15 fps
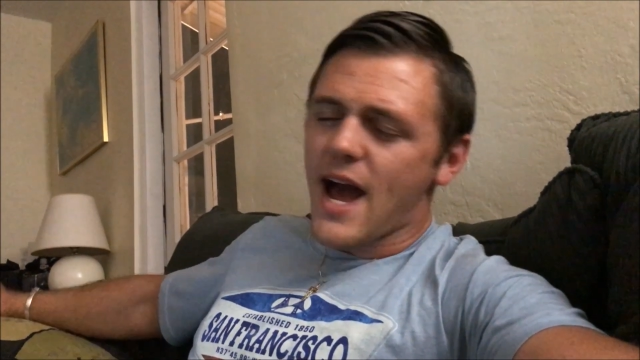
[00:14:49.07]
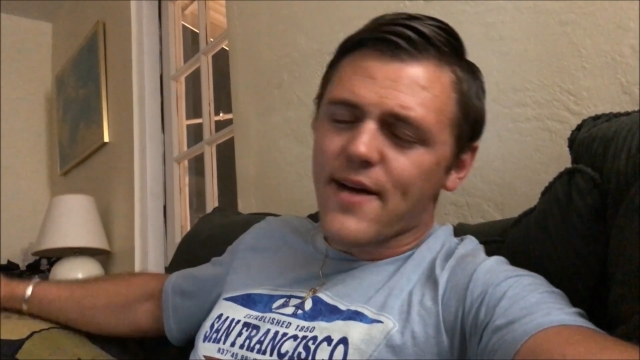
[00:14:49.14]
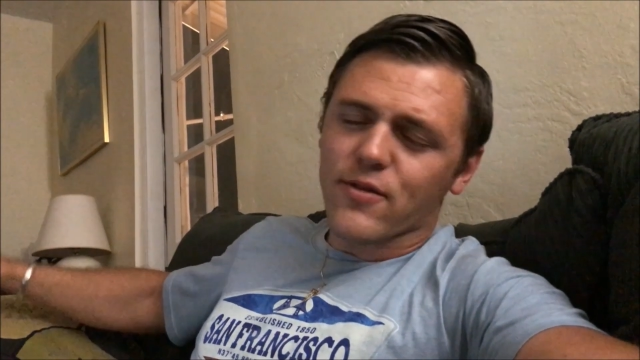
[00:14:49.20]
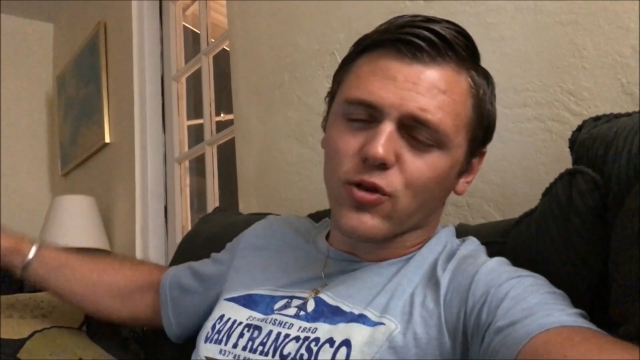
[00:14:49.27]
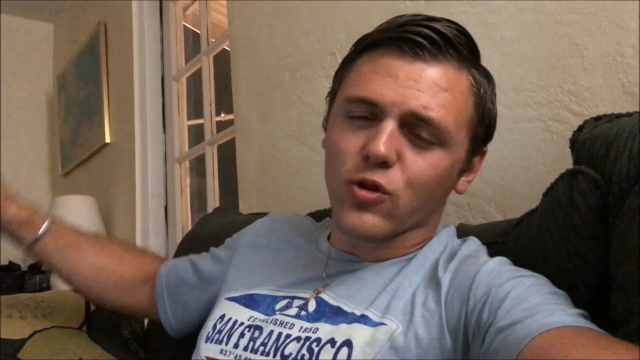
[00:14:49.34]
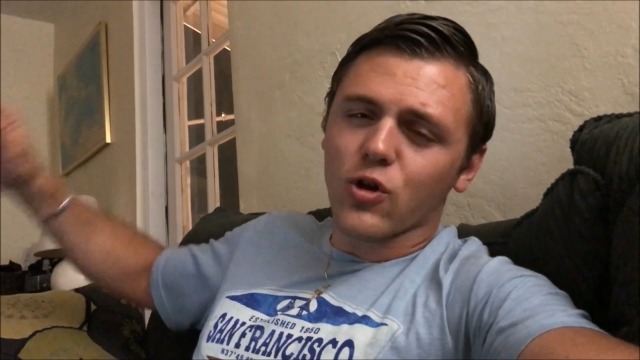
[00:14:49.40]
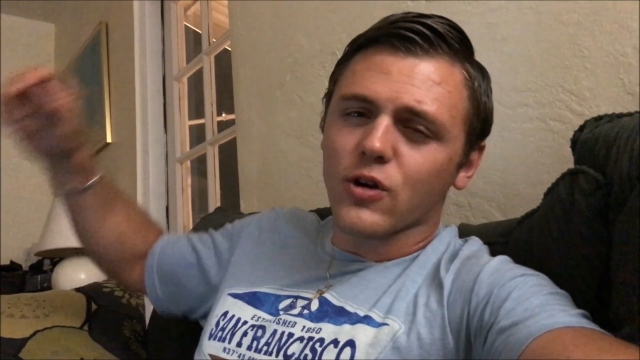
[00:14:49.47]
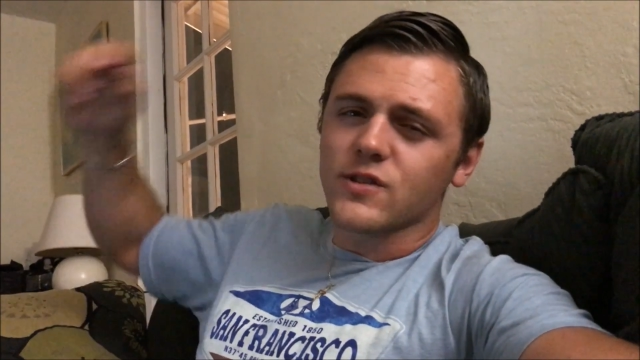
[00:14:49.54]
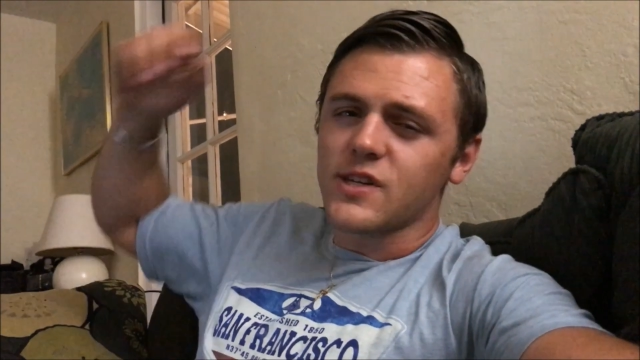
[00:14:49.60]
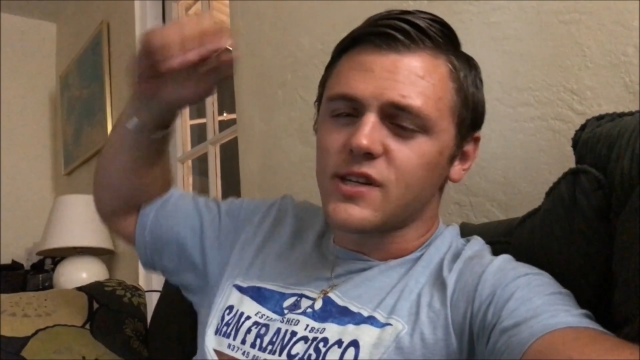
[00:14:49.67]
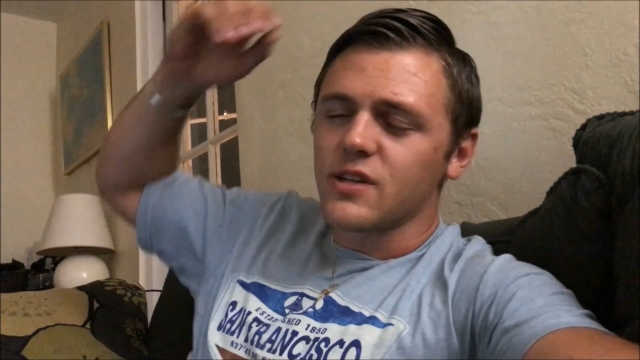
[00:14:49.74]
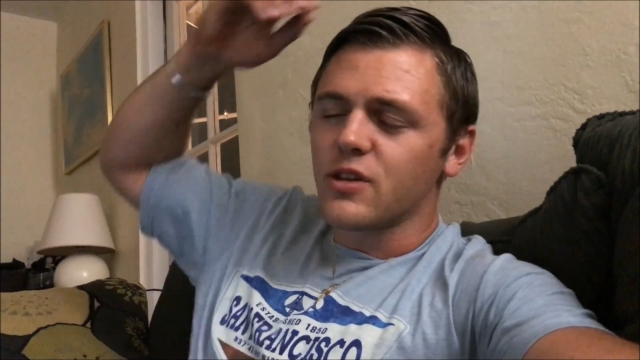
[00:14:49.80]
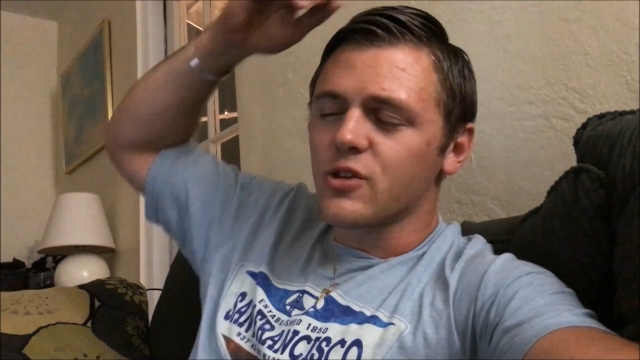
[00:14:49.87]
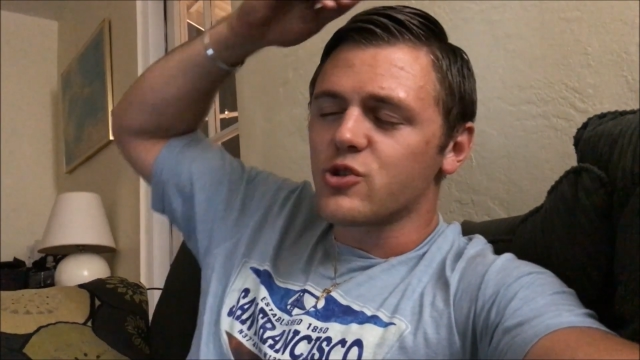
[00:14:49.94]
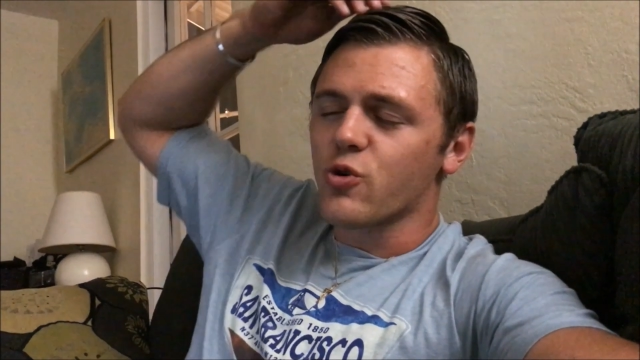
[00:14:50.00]
haven't looked
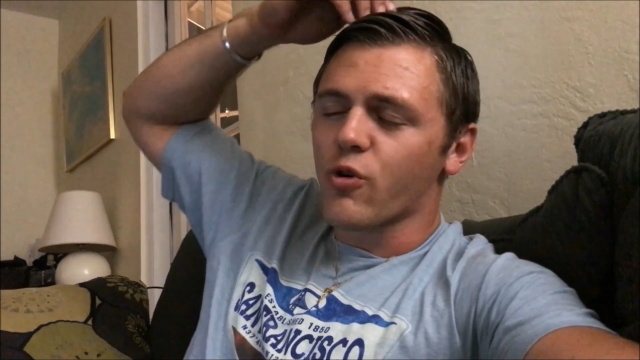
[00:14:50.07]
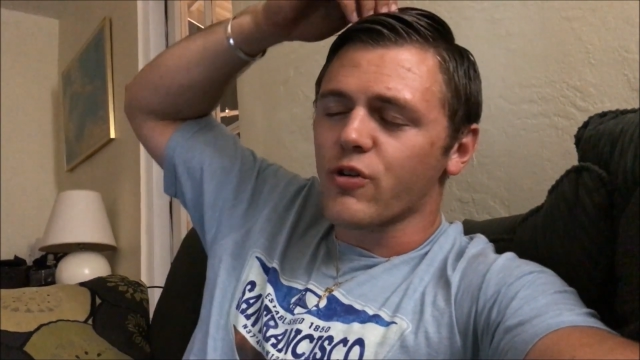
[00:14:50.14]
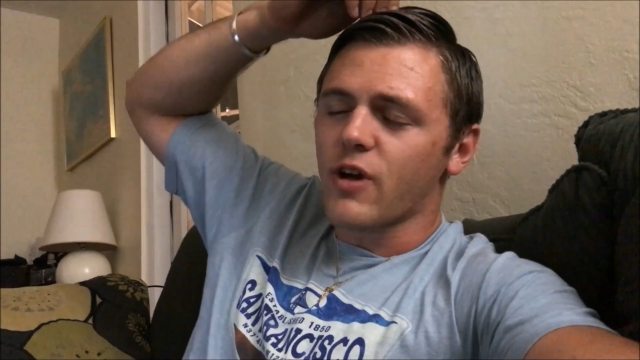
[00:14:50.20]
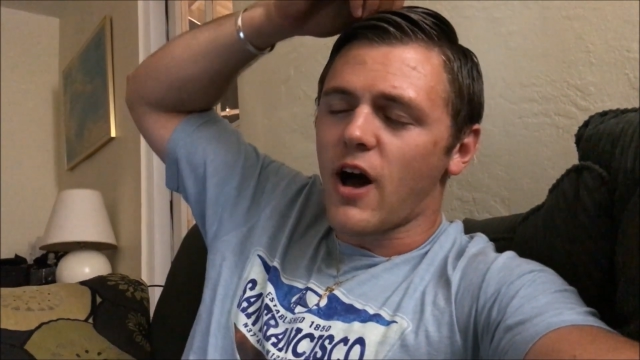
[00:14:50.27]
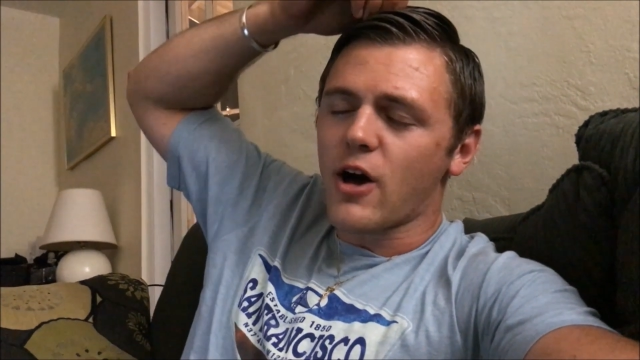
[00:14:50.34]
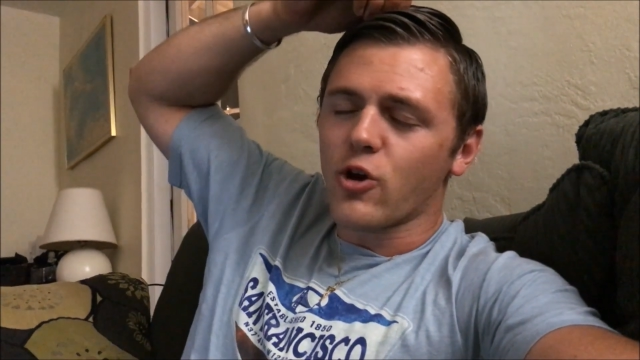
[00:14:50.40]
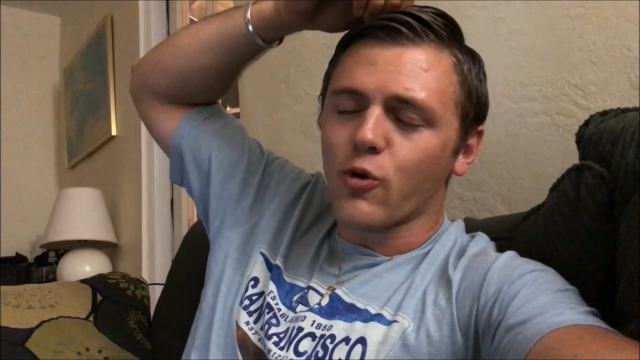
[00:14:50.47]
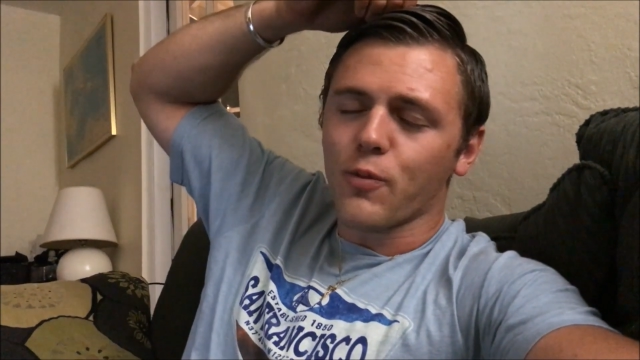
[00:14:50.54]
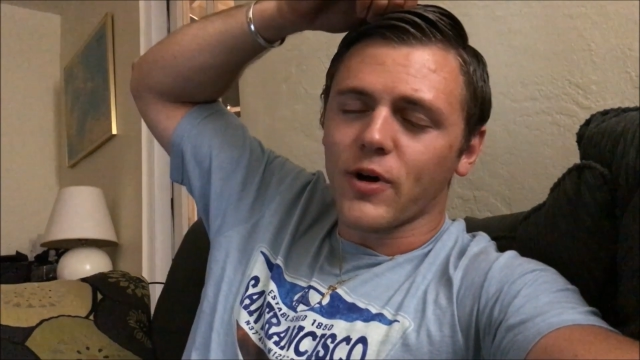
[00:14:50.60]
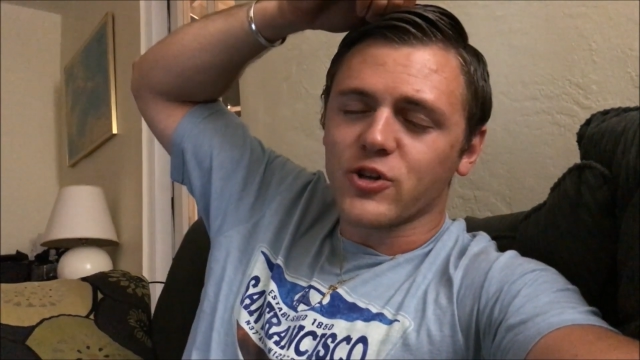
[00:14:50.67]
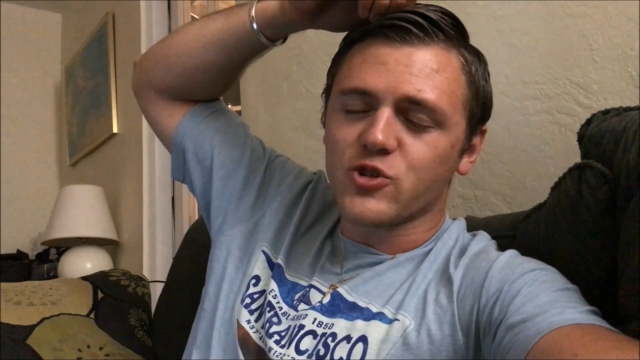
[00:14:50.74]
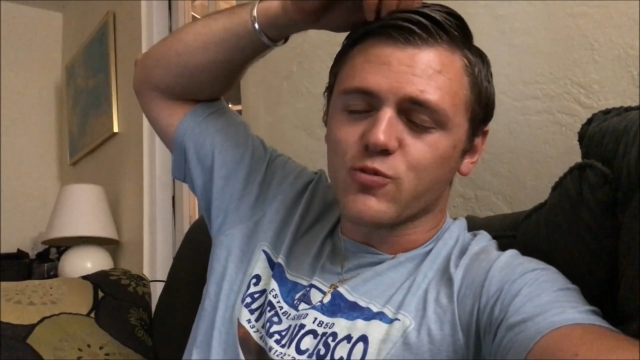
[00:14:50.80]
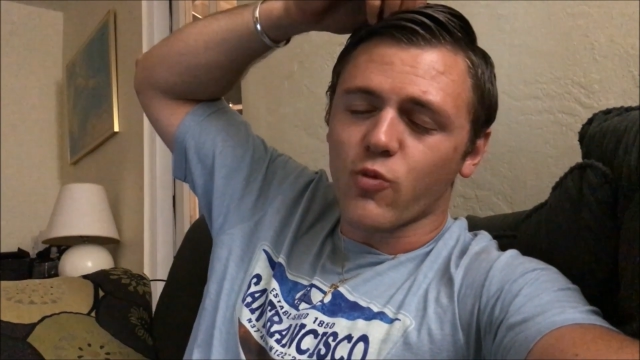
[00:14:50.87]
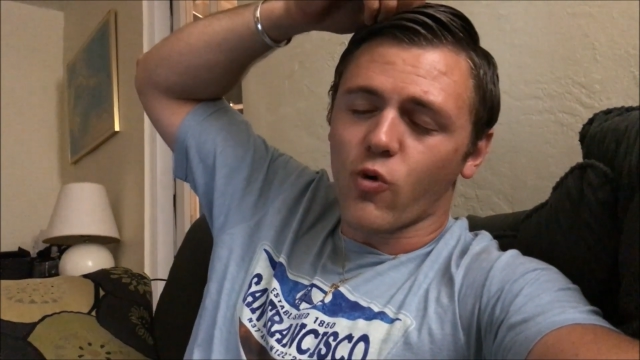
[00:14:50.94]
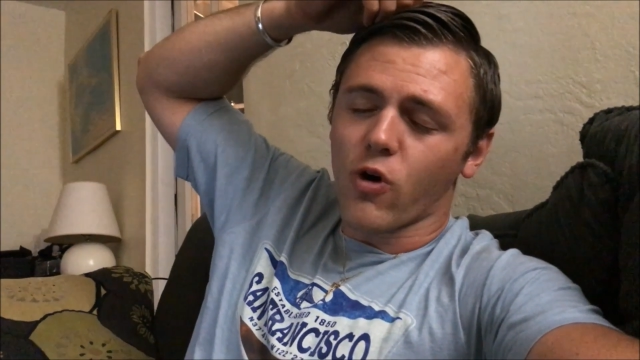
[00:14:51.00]
into the Tornado
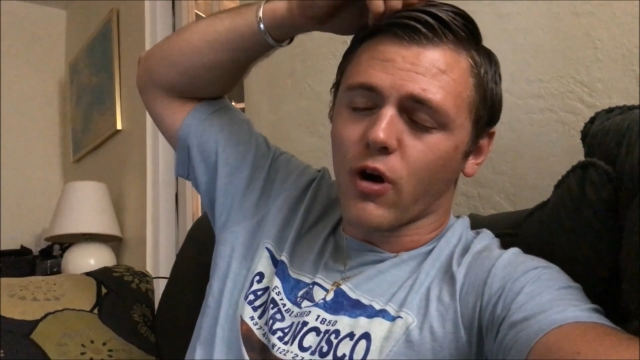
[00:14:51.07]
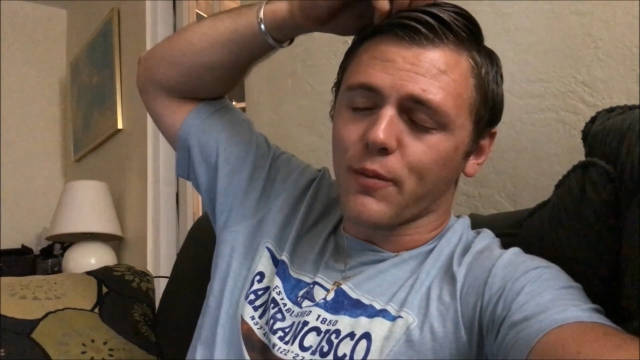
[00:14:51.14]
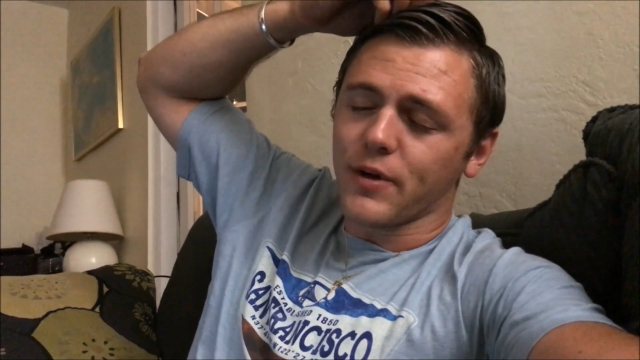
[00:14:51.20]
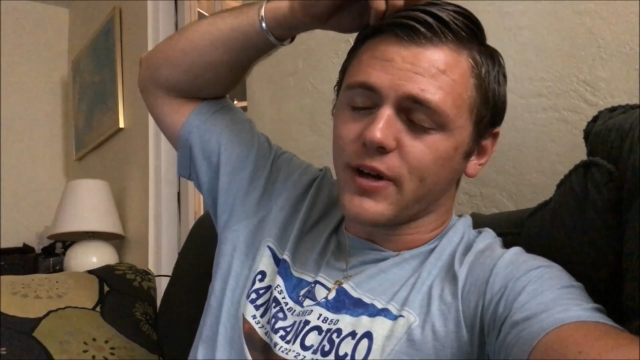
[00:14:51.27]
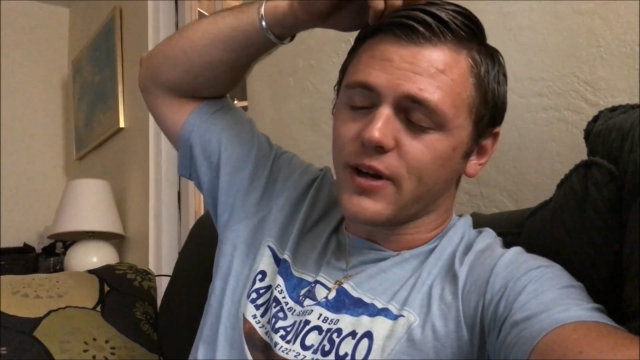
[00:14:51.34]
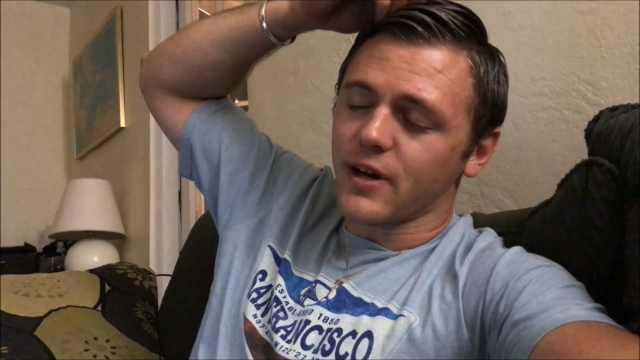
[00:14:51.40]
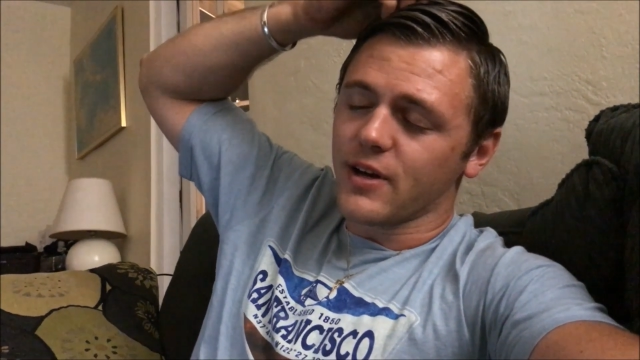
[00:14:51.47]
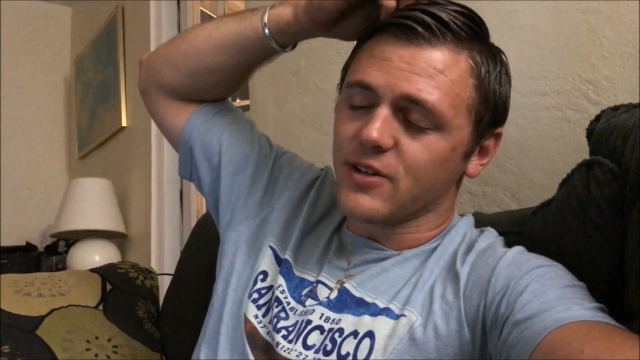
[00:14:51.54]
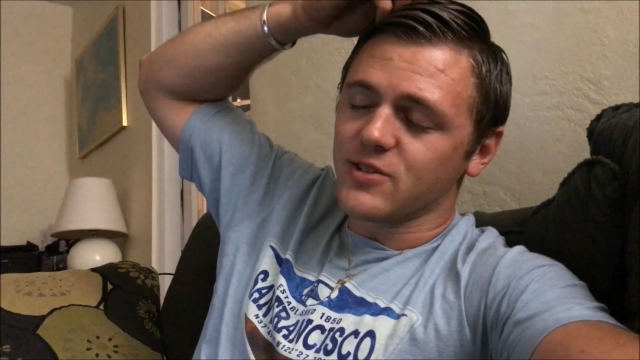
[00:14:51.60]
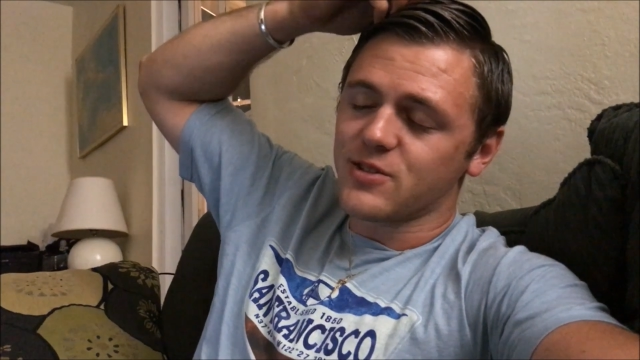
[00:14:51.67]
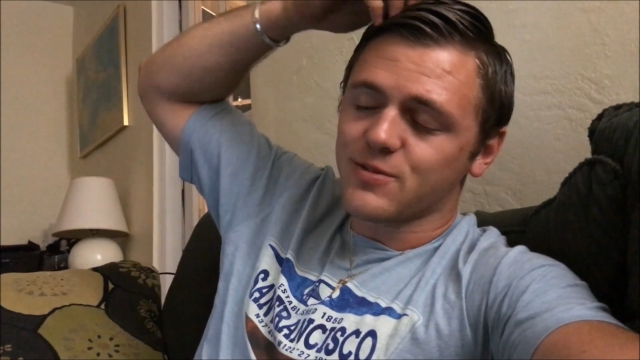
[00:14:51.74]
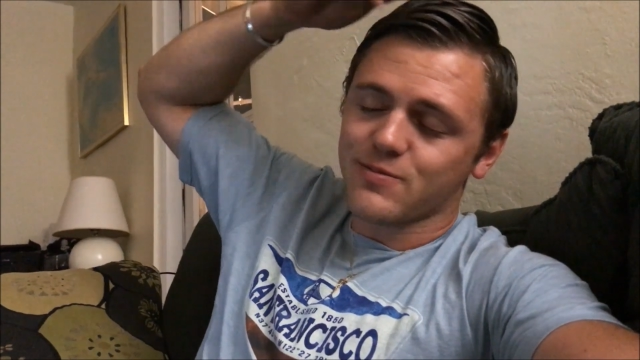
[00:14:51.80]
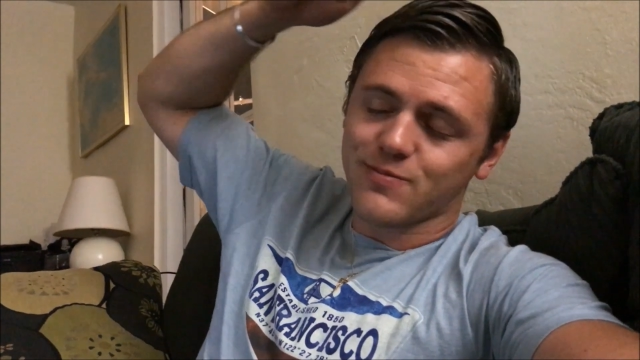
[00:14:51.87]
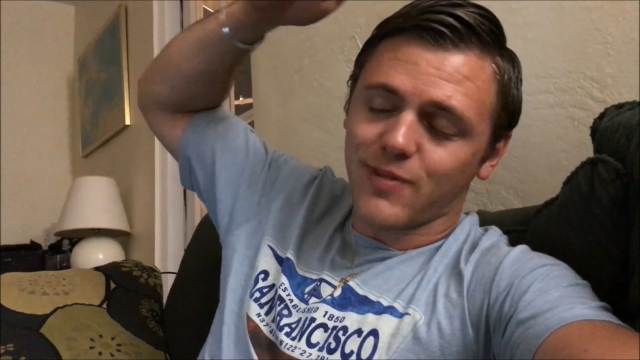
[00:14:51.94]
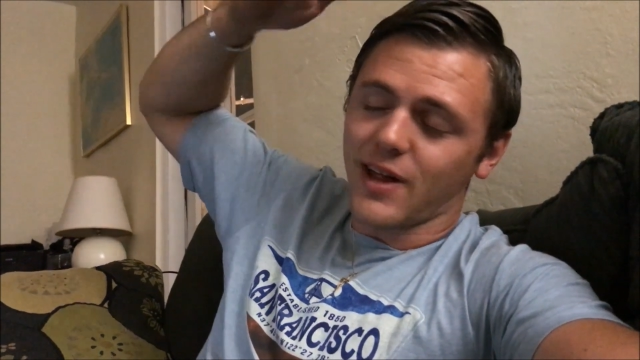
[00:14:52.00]
much more because